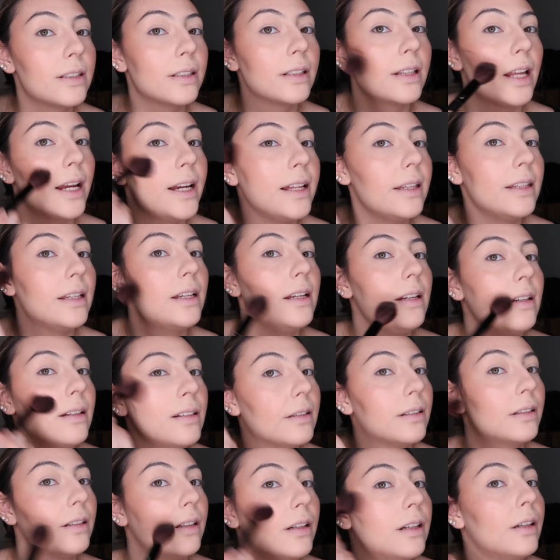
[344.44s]
slightly
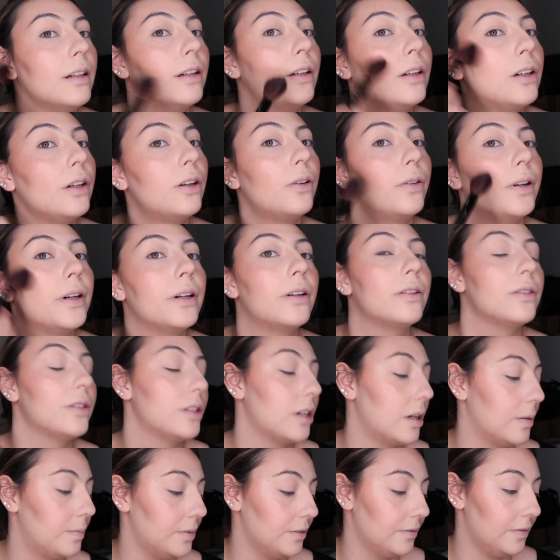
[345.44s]
going on
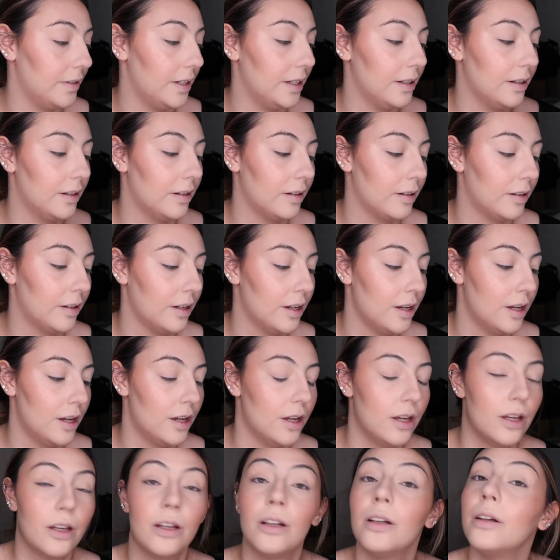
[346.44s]
top of it,
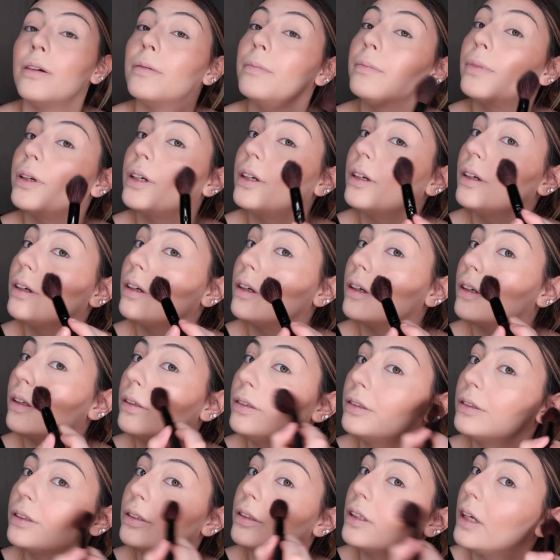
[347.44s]

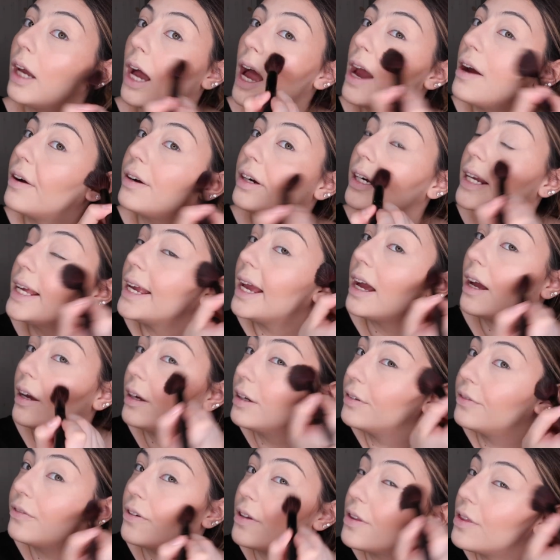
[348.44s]
because I already
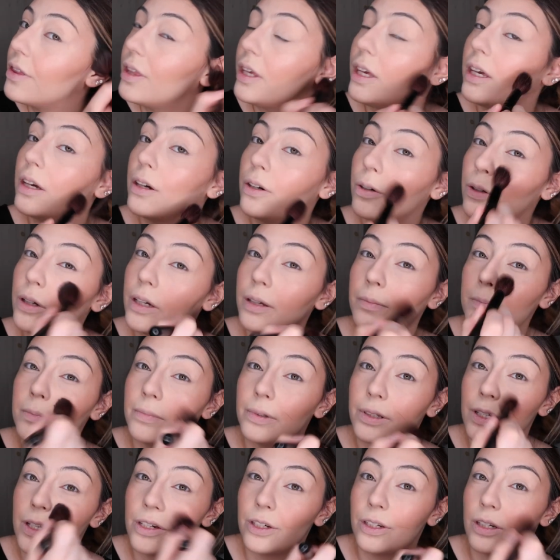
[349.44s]
have the
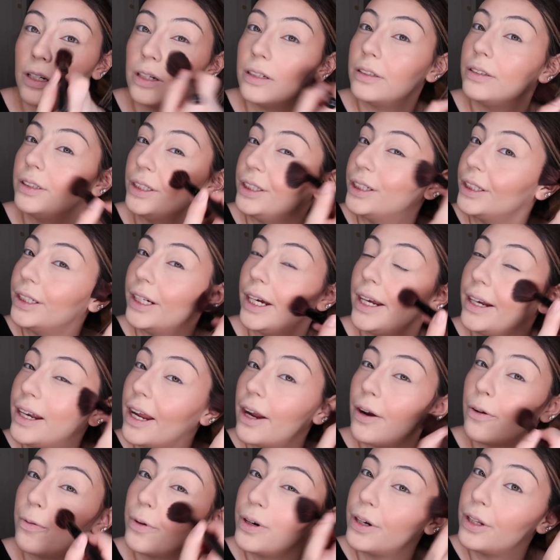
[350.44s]
cream blush under
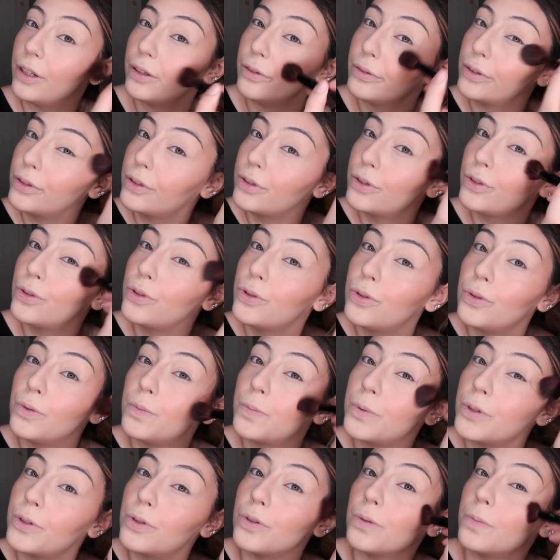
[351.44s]
and I don't want to look
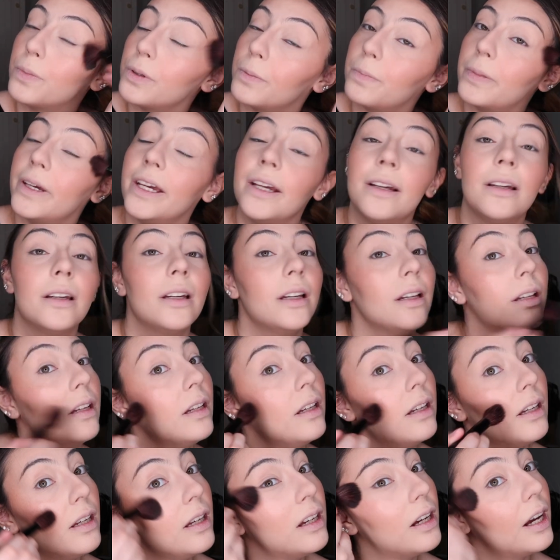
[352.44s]
super pink.
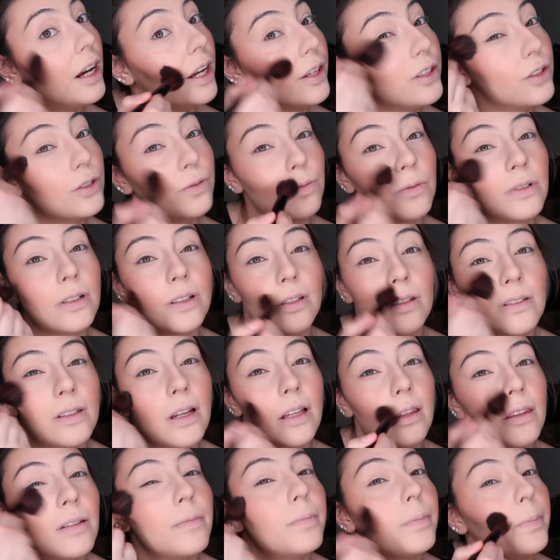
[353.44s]
I just want to
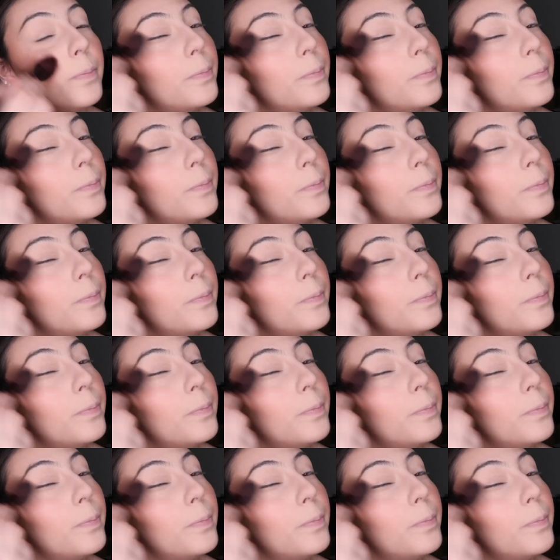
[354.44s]
set